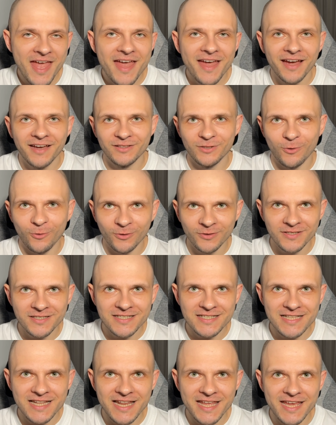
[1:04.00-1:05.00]
And
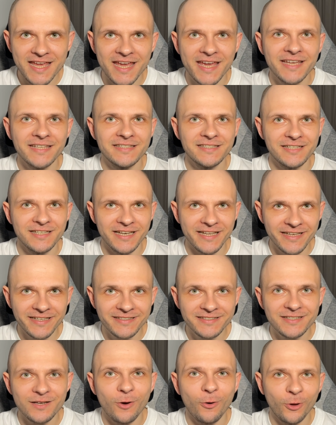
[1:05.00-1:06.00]
honestly, it
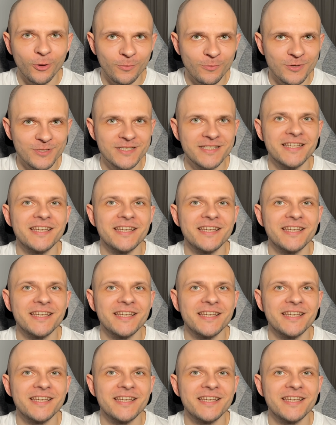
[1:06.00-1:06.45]
clicked almost